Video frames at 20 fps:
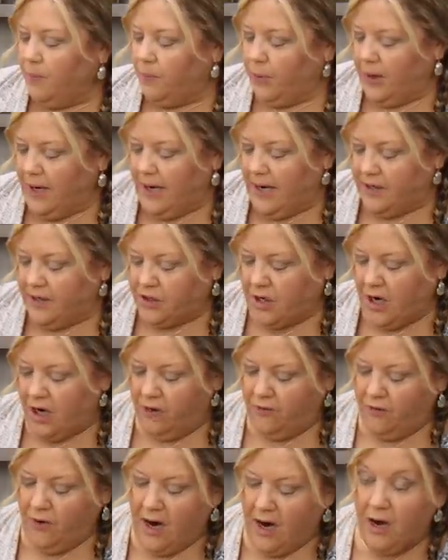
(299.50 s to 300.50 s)
preheat your
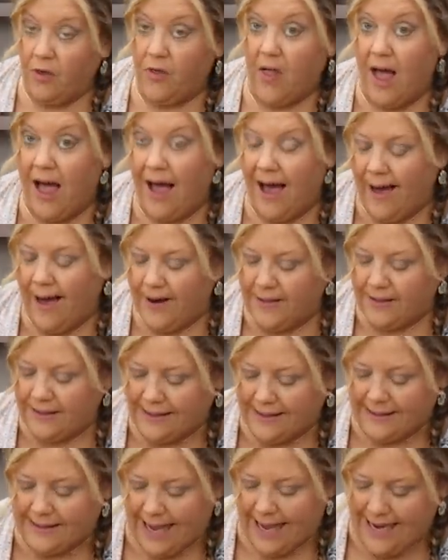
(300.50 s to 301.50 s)
air fryer on the
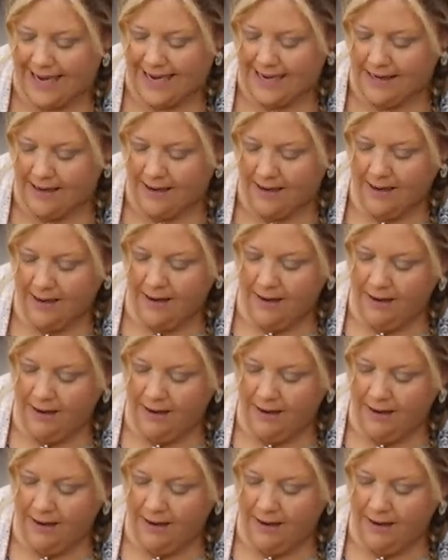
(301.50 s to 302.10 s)
hottest setting